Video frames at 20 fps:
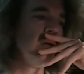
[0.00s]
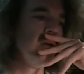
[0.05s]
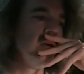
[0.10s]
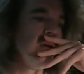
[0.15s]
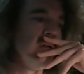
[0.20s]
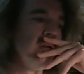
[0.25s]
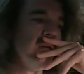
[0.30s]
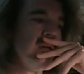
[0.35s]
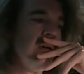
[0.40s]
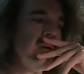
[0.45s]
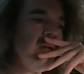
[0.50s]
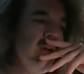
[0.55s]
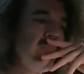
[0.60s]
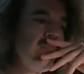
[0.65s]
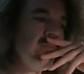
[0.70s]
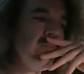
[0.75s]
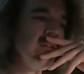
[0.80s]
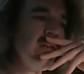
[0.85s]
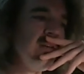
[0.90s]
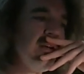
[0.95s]
I
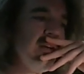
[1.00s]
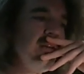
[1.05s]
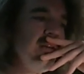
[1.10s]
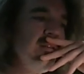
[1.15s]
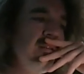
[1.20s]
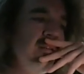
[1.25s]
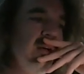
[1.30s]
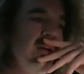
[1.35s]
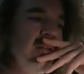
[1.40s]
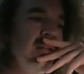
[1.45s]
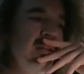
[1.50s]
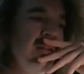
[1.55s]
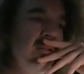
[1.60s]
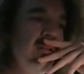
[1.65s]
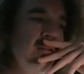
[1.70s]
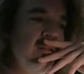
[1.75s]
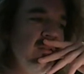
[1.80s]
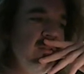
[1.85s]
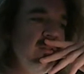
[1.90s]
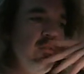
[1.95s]
felt like I
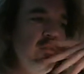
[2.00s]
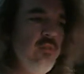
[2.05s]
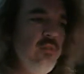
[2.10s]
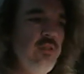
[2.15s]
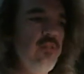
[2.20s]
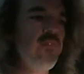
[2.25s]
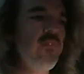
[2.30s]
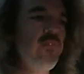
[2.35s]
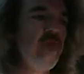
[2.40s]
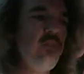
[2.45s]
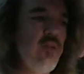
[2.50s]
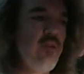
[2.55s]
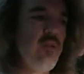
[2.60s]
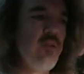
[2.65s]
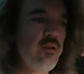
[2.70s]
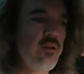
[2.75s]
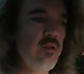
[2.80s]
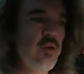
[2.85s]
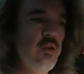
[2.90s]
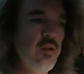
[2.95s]
needed to do this,
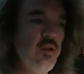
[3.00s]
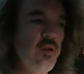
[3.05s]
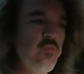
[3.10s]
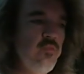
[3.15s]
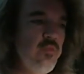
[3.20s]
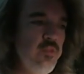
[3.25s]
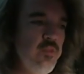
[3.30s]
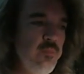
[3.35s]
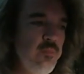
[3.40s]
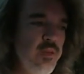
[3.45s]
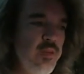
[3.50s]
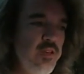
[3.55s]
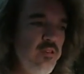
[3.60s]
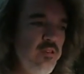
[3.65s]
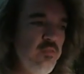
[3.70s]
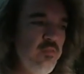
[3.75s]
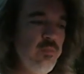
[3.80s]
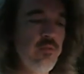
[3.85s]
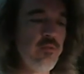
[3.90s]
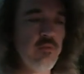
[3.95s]
not just for the
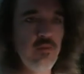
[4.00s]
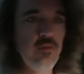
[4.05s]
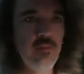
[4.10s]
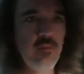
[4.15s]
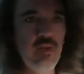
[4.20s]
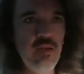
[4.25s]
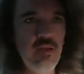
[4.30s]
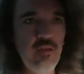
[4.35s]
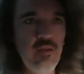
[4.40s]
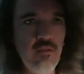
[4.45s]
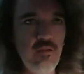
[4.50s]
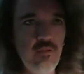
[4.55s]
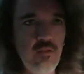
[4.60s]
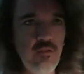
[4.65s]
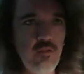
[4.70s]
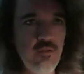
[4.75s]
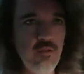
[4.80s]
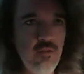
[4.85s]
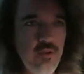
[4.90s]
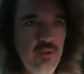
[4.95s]
piece, but for me
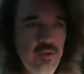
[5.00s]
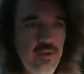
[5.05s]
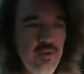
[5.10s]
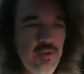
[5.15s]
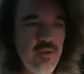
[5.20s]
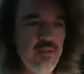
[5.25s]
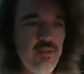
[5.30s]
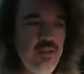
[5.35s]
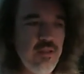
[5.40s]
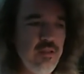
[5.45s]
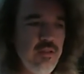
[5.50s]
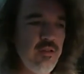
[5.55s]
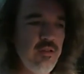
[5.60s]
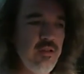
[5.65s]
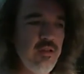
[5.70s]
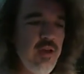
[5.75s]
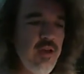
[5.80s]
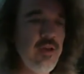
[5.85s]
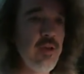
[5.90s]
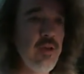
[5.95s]
too. That
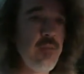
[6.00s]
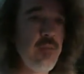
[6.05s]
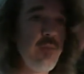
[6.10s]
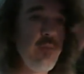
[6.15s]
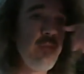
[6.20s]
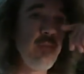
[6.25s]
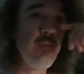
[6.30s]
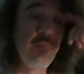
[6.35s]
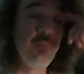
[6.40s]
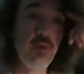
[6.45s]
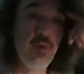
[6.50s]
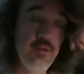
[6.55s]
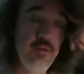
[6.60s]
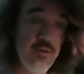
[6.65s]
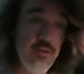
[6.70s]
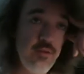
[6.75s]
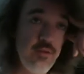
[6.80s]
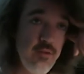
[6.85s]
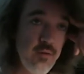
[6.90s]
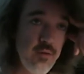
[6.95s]
I got my big brother
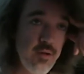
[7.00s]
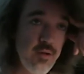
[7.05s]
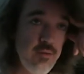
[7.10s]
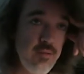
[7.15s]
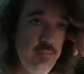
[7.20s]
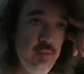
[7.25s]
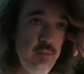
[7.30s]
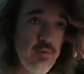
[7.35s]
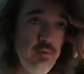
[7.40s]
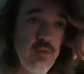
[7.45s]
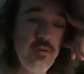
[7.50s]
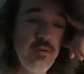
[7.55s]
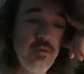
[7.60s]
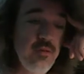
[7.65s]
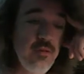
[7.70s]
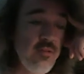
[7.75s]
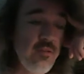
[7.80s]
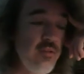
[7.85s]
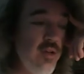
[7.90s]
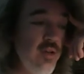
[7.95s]
to do it. My brother
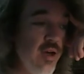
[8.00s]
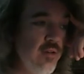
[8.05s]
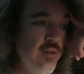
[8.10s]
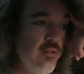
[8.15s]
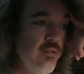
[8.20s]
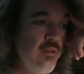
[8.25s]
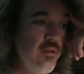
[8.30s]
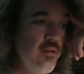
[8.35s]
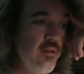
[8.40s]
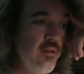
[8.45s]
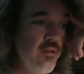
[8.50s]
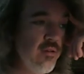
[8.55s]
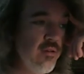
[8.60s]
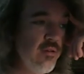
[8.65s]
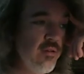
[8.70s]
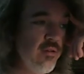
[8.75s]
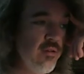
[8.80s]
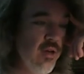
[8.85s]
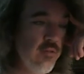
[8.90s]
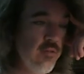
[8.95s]
is not
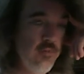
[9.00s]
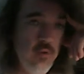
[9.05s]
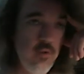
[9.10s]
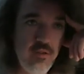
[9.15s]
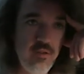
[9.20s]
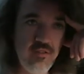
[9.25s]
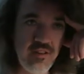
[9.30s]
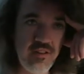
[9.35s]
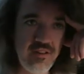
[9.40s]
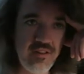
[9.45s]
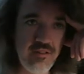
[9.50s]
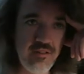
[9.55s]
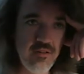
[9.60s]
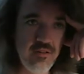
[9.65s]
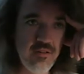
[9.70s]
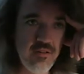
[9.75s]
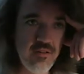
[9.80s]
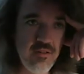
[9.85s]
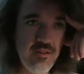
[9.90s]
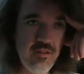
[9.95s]
a voice
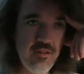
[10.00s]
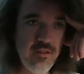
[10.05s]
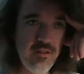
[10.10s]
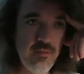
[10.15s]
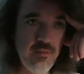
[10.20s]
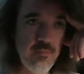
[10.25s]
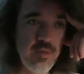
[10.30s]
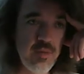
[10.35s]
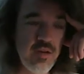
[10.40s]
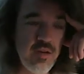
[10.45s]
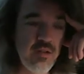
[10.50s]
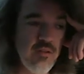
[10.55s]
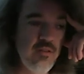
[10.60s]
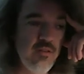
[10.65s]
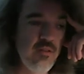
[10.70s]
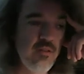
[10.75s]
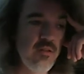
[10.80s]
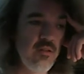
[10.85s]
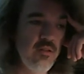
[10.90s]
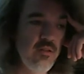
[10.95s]
actor,
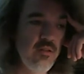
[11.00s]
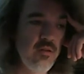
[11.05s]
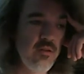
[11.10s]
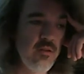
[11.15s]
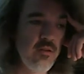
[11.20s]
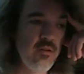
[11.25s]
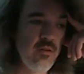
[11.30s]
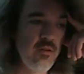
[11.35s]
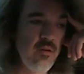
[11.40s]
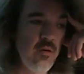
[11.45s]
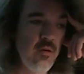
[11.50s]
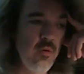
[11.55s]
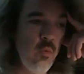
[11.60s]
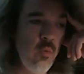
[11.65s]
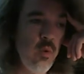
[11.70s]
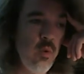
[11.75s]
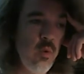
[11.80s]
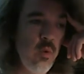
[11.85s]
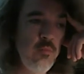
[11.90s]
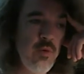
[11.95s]
but
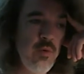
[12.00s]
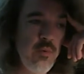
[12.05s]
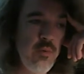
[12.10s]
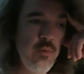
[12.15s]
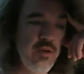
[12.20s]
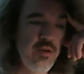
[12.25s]
when we were